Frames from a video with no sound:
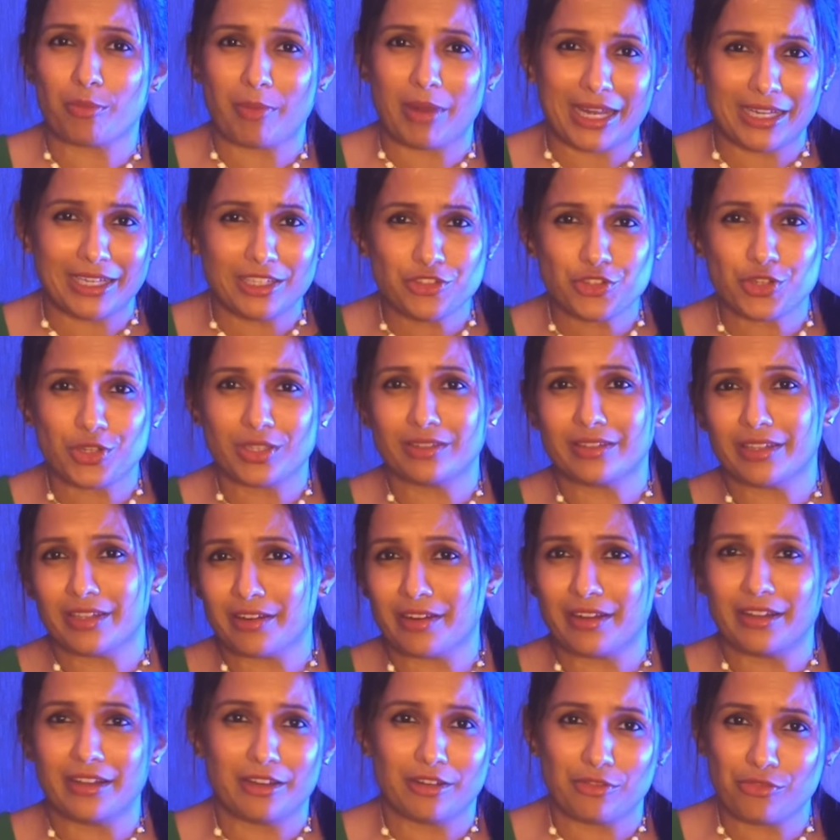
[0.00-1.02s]
managing their
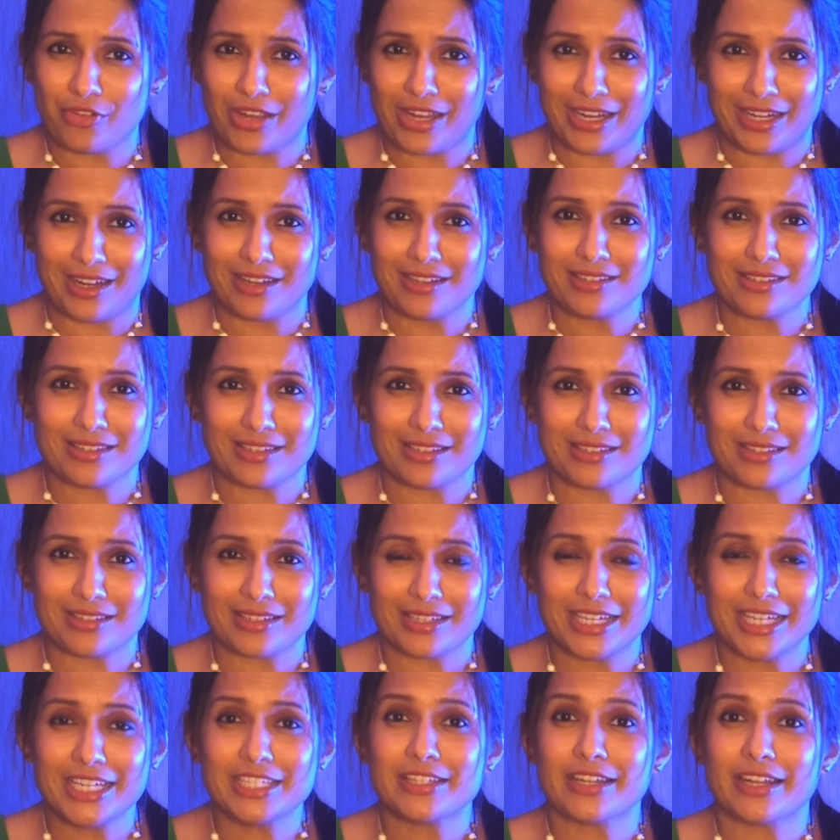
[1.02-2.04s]
Indian finances.
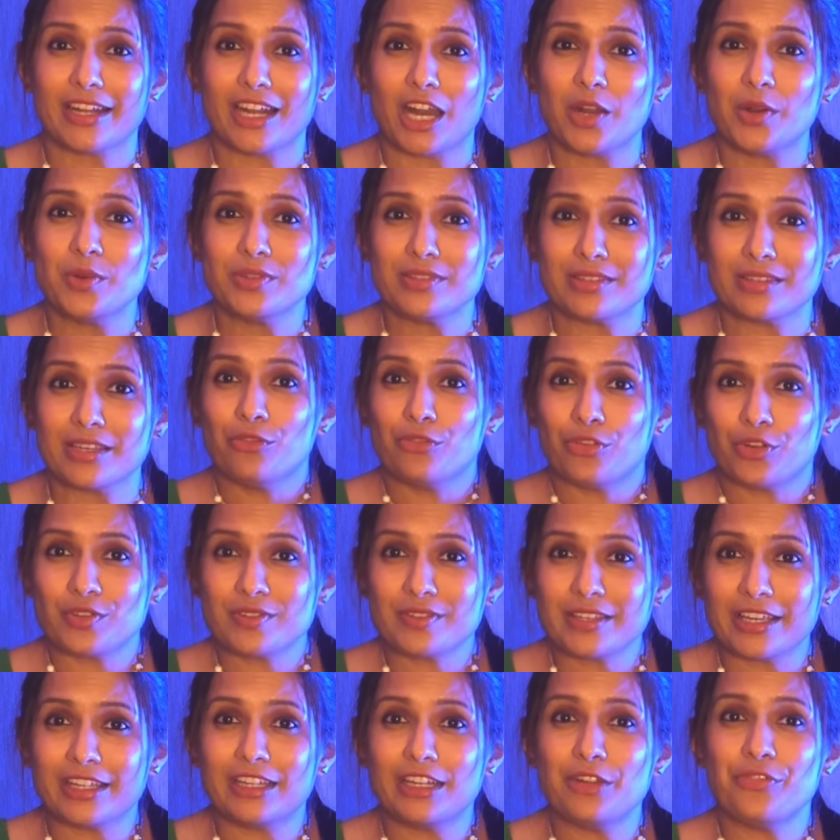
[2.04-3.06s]
It allows for
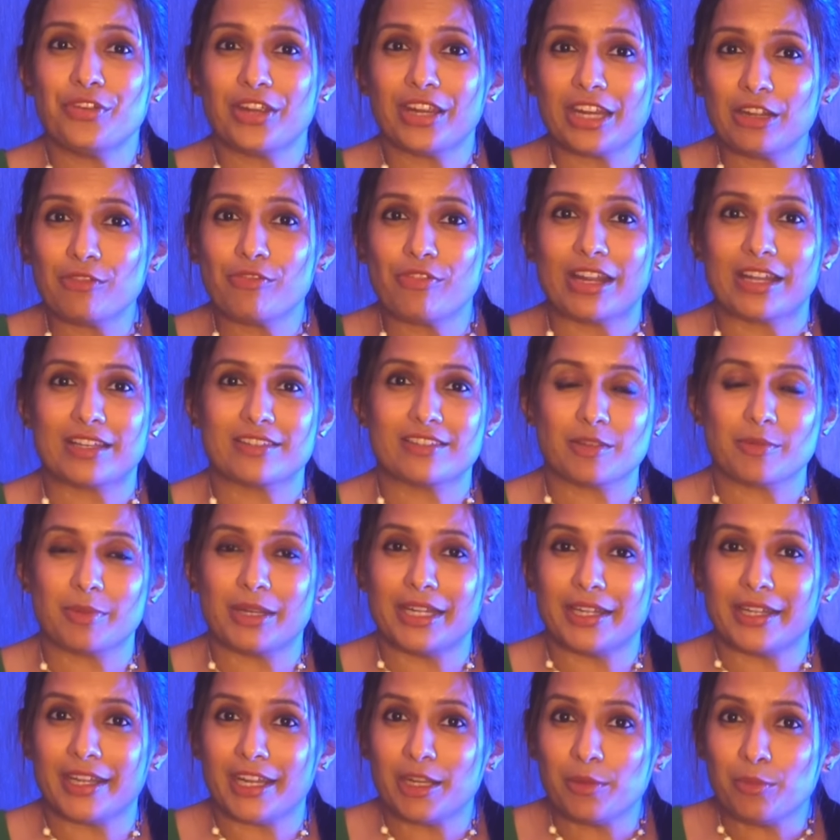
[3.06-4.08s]
significant
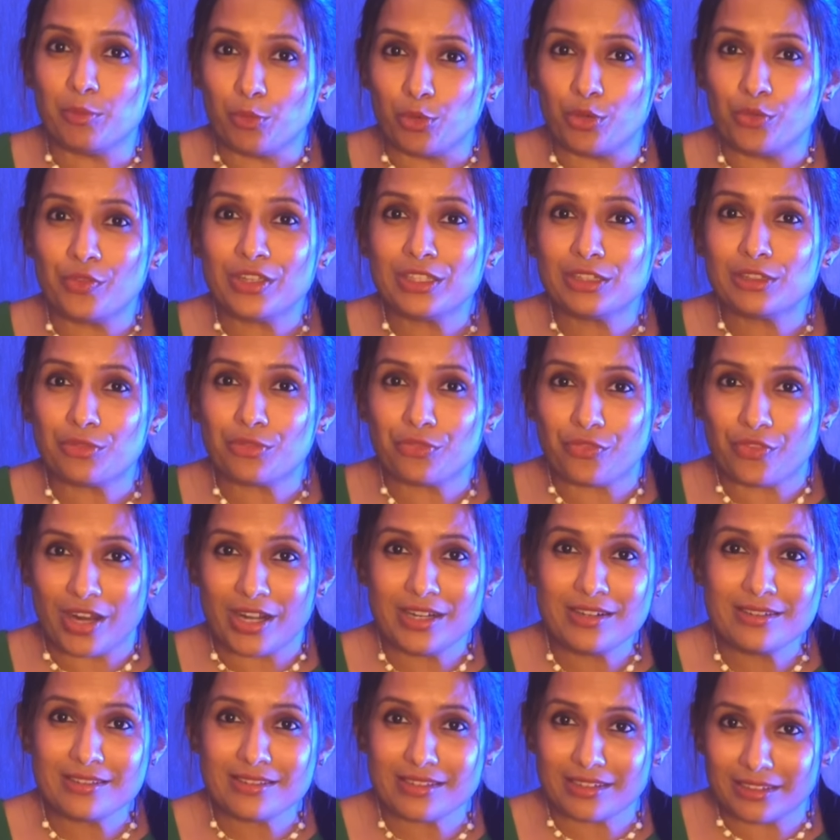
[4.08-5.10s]
flexibility in moving the
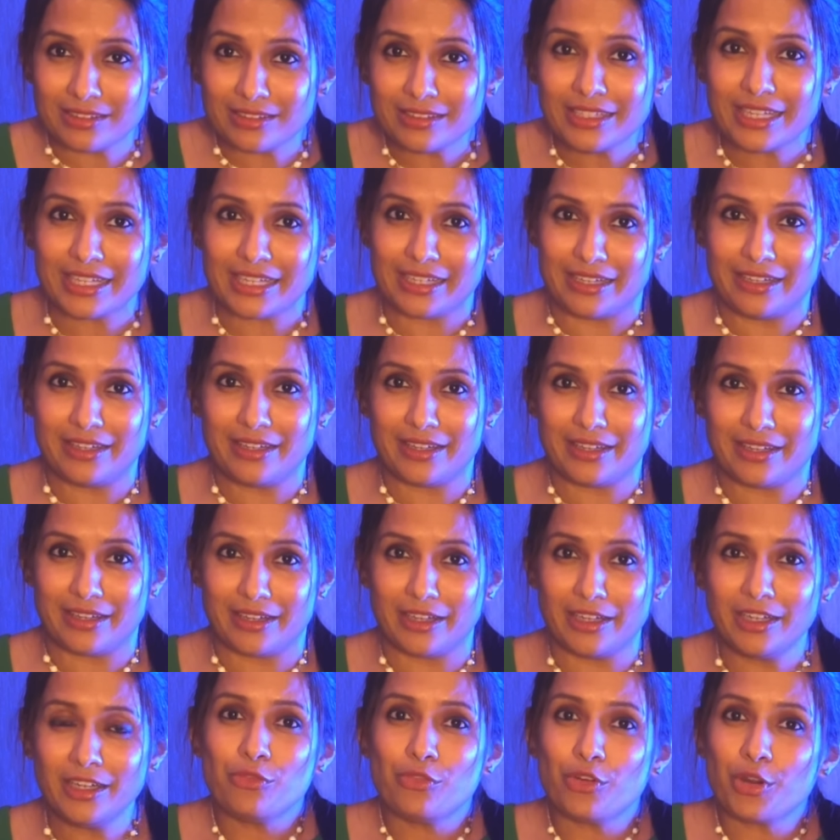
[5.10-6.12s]
funds earned in
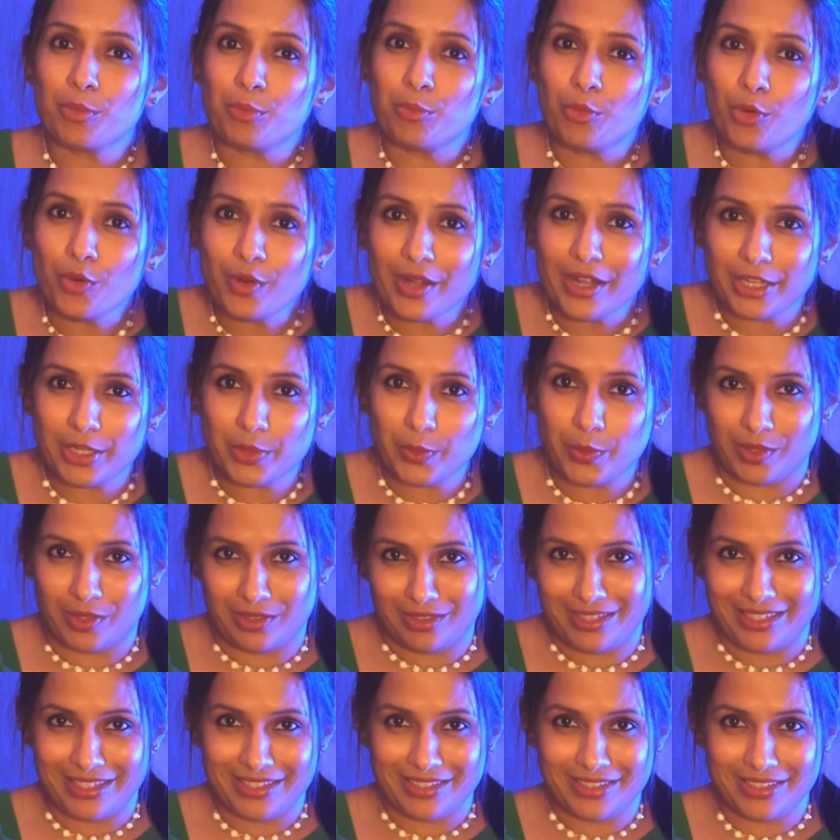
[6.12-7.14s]
India for more
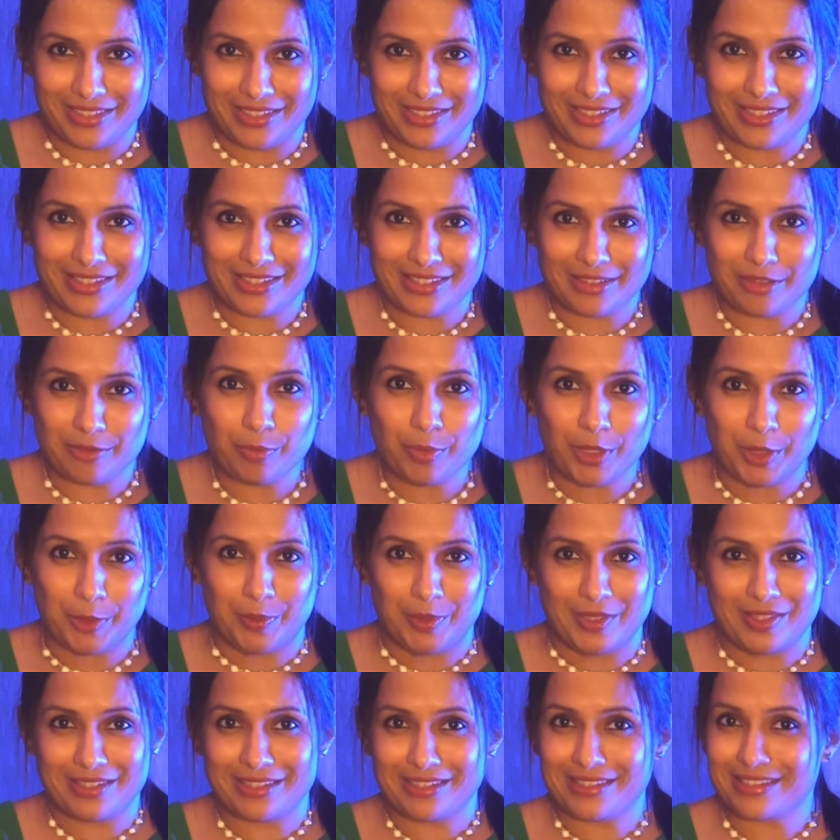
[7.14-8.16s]
advantageous
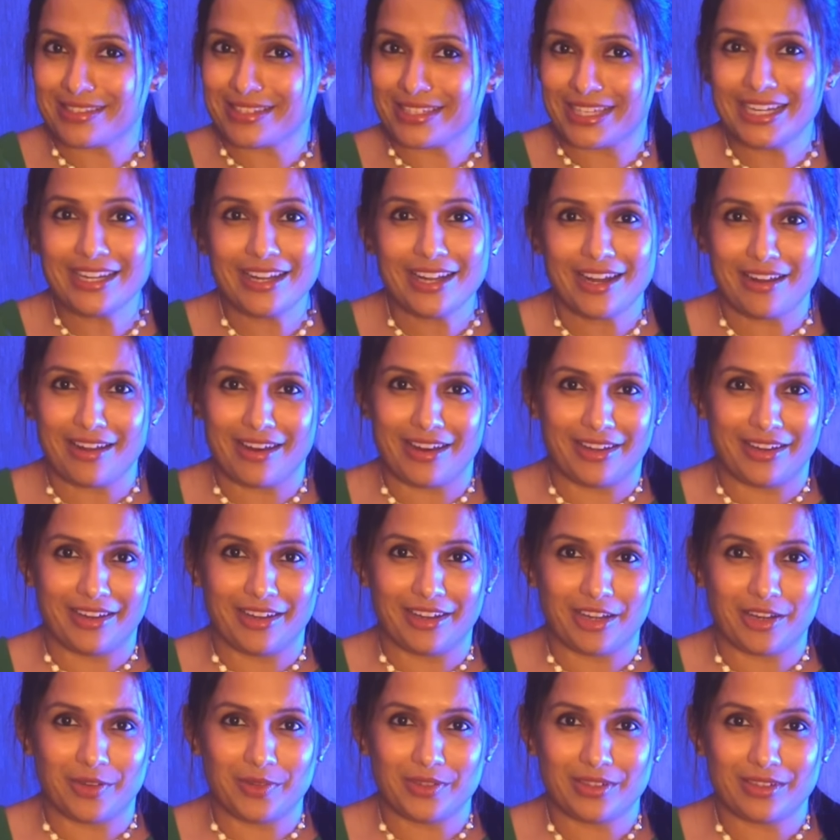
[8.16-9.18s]
purposes in NRE
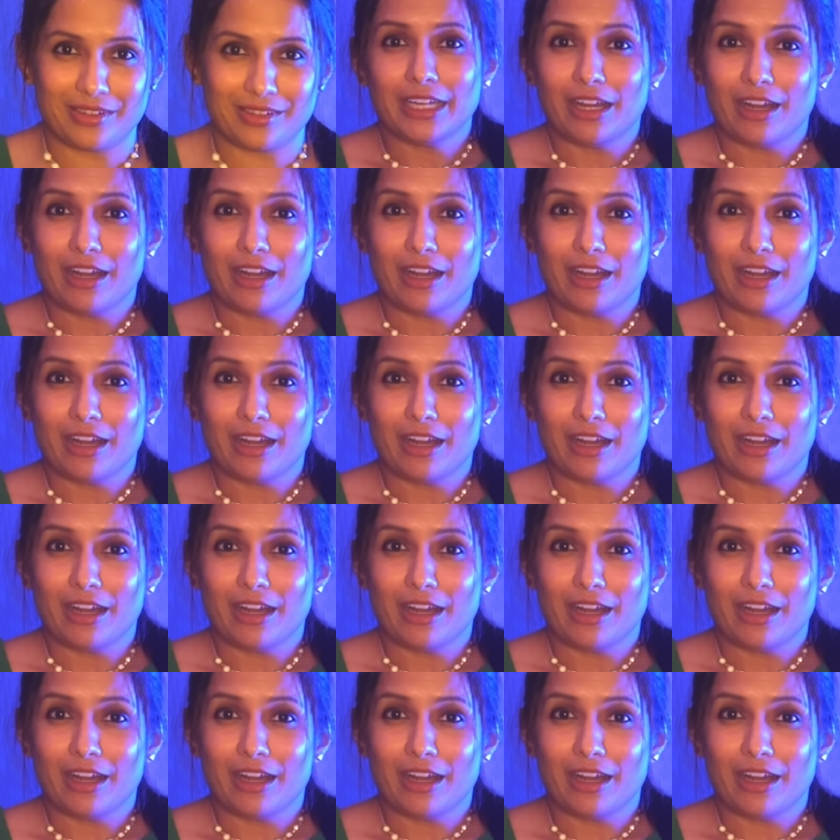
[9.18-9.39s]
account.